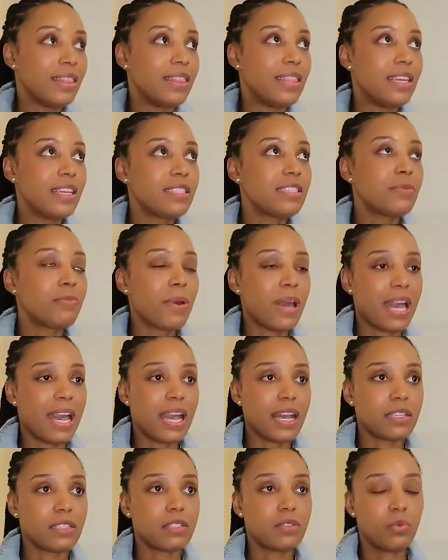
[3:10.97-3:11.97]
This
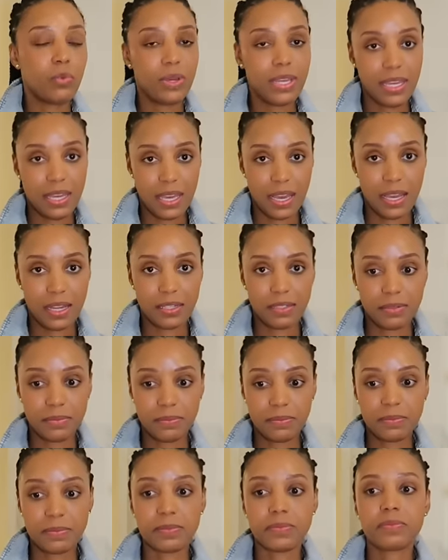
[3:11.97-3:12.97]
past weekend,
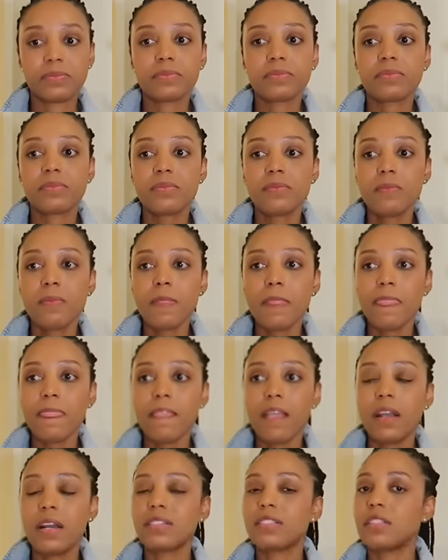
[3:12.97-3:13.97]

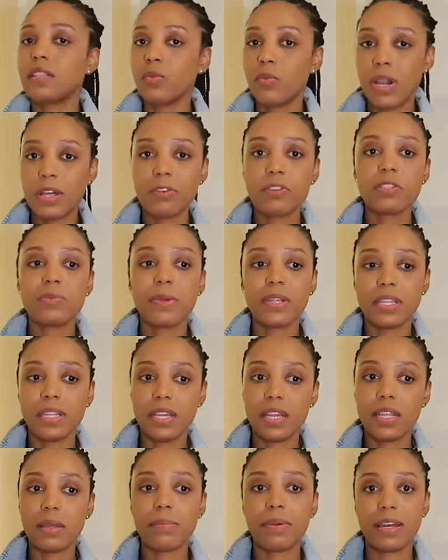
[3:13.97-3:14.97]
because the weather's been
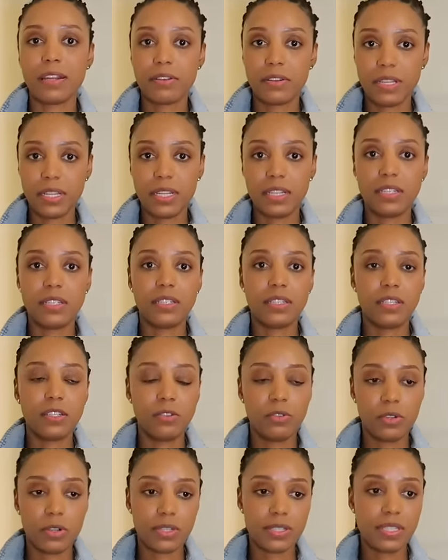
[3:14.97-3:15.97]
getting better in
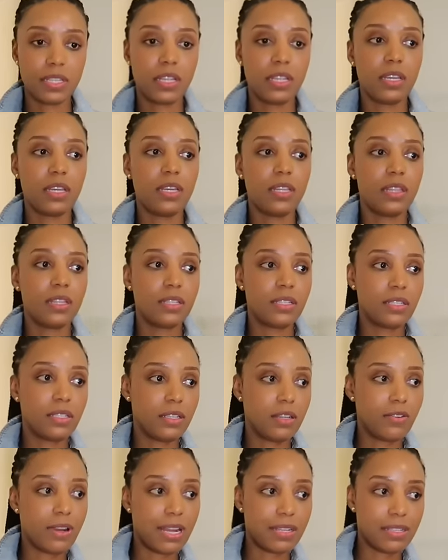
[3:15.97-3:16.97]
New York City, the
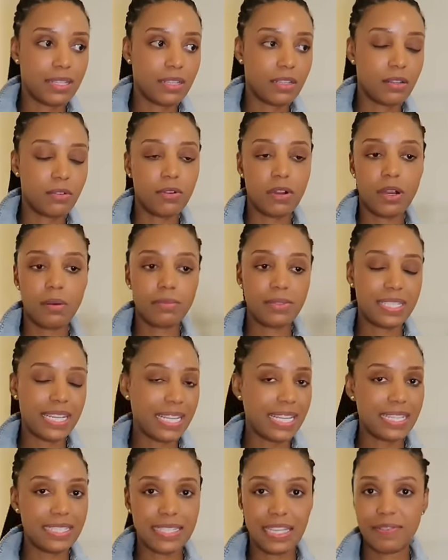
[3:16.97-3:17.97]
ground um,
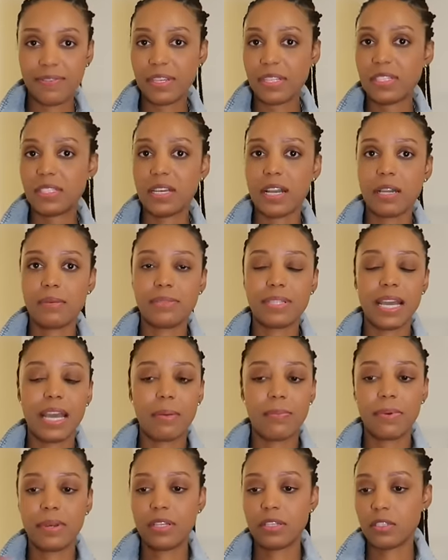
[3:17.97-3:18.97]
daylight savings times
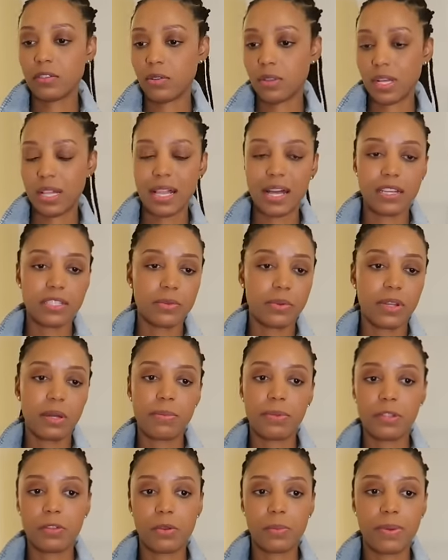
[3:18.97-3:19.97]
happened, so the clocks went up
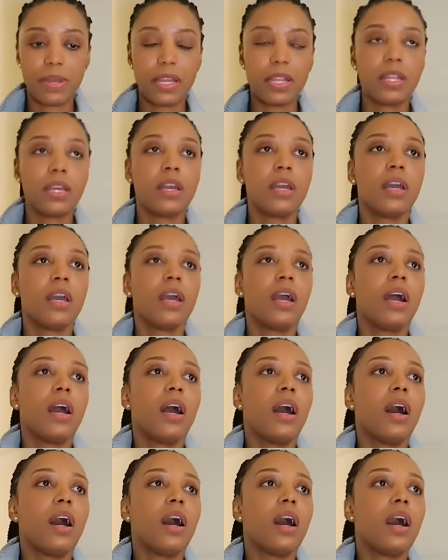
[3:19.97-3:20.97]
a little bit.
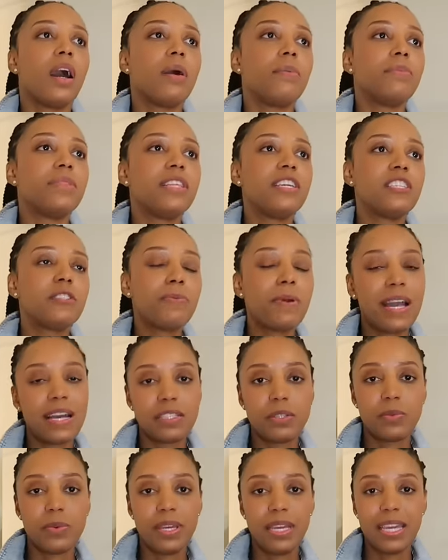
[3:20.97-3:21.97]
Um, this
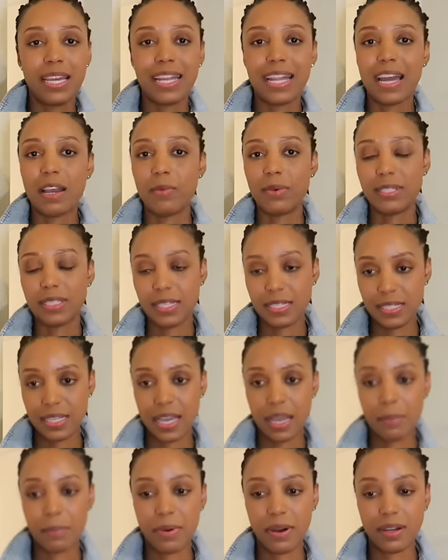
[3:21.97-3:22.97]
past weekend, I went to
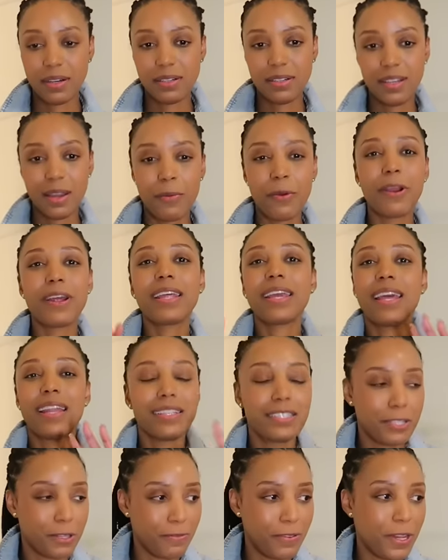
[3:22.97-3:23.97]
Tampa. We're gonna get
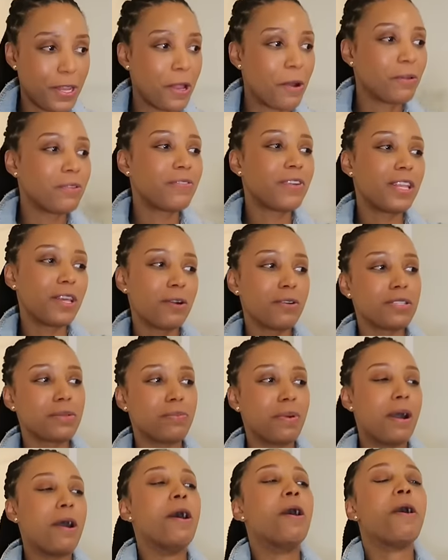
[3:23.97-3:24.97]
into the video. Videos
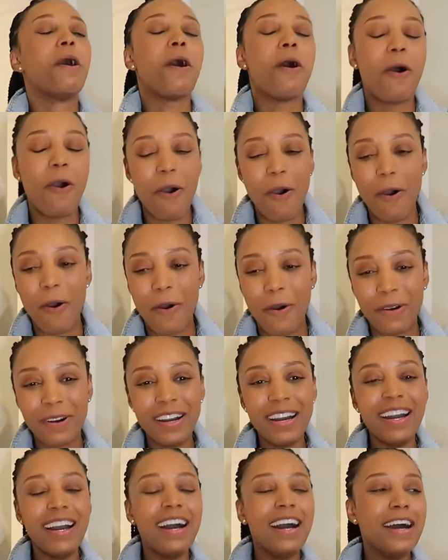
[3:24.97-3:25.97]
about a haul,
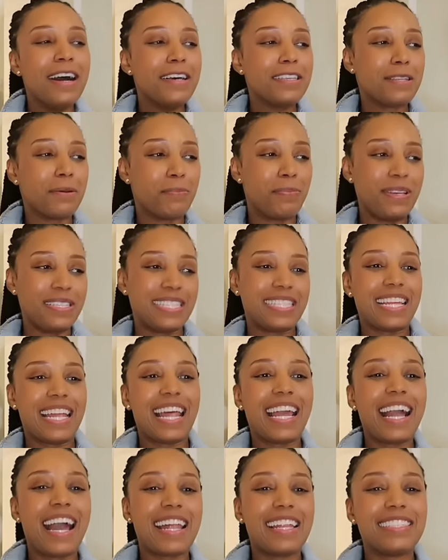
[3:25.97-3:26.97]
some pieces that
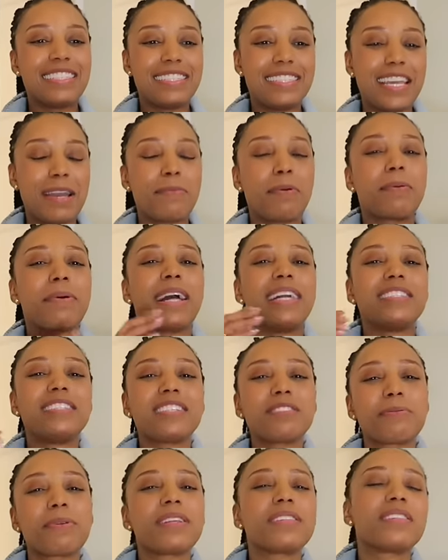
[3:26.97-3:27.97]
I got into Tampa, but I
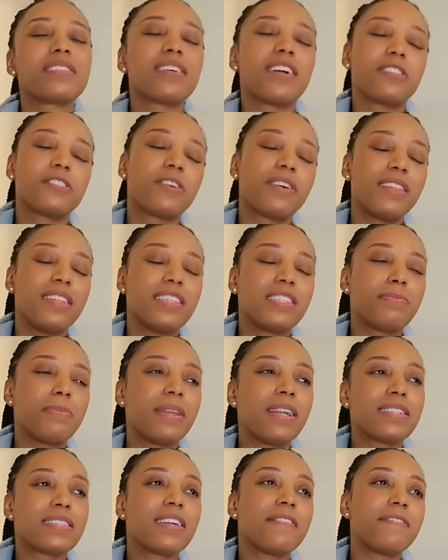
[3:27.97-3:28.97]
just wanted to touch on this
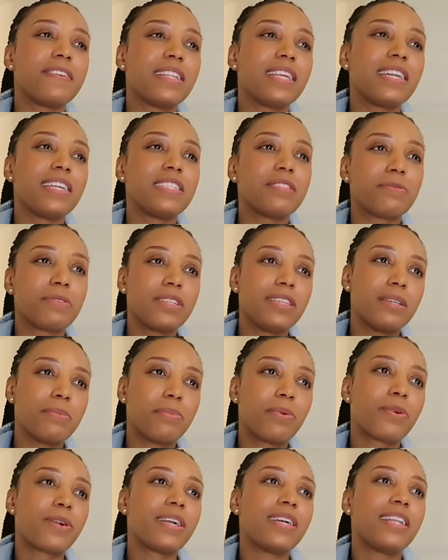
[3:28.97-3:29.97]
because I feel like it's really
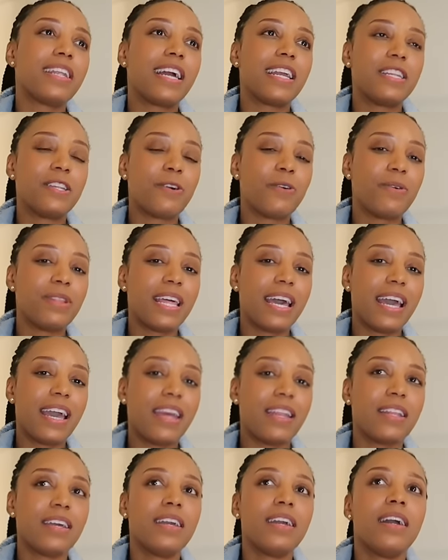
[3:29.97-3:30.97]
important and I know
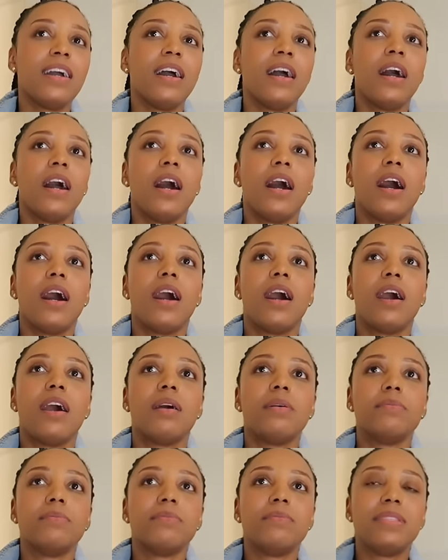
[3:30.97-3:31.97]
that
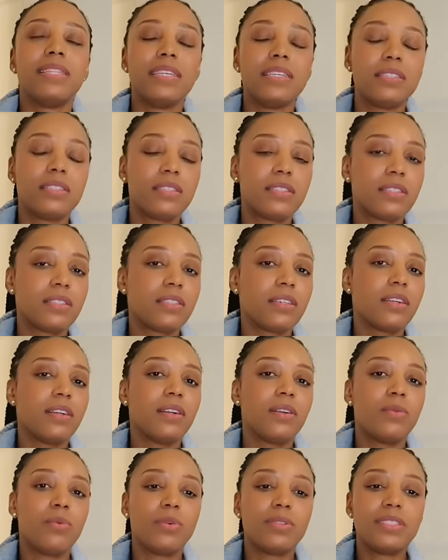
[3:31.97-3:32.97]
um, this
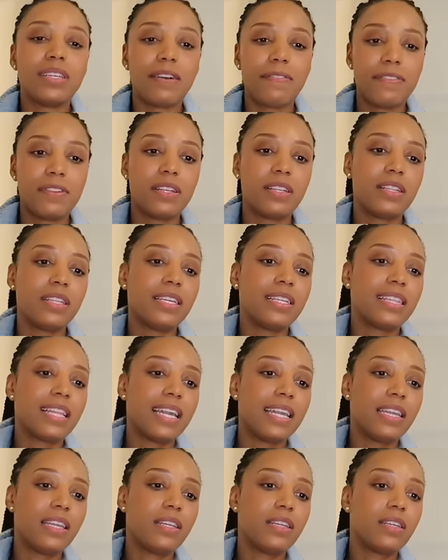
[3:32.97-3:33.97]
will definitely
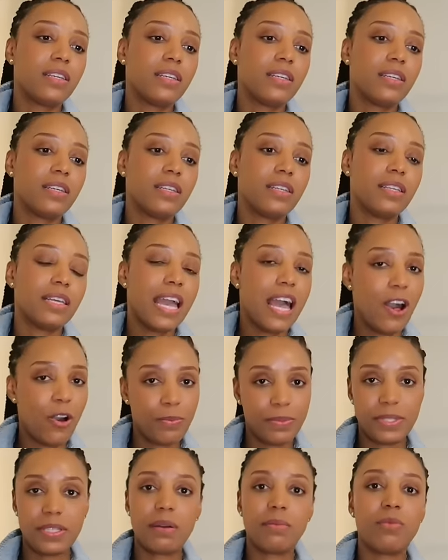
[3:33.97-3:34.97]
like
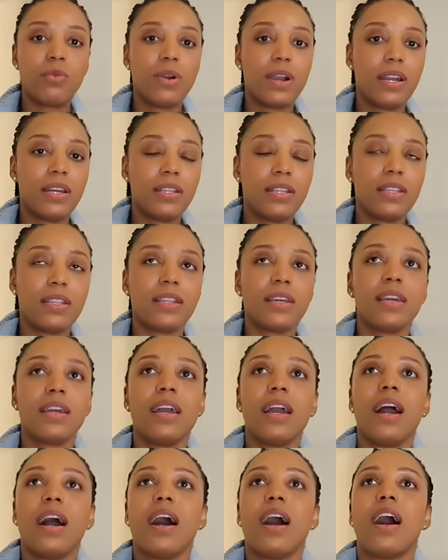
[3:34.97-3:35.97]
help someone
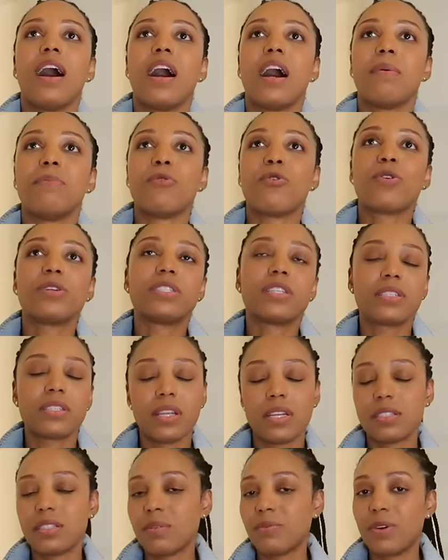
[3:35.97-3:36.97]
um, or just
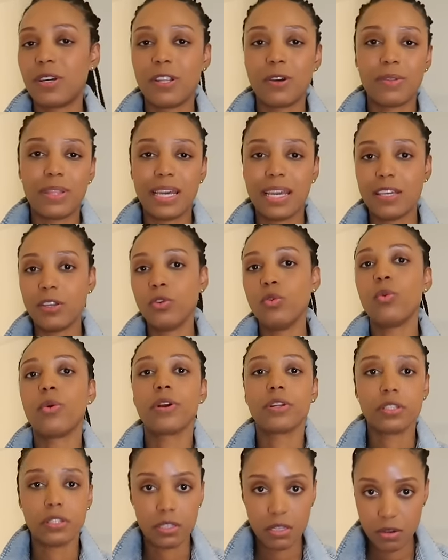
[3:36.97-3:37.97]
let someone know that you
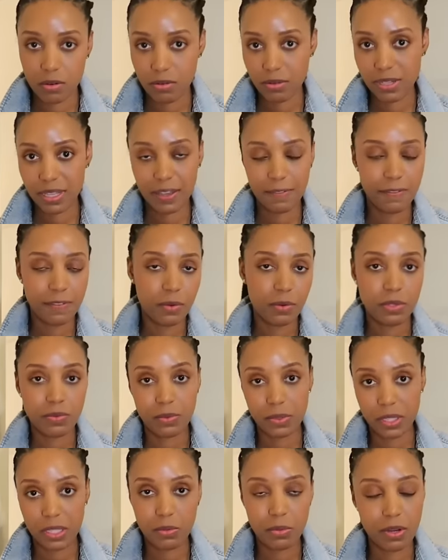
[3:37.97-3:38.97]
weren't alone if it was
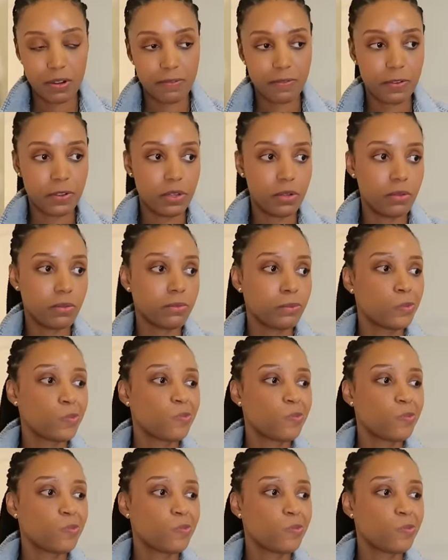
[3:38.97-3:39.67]
really rough for you.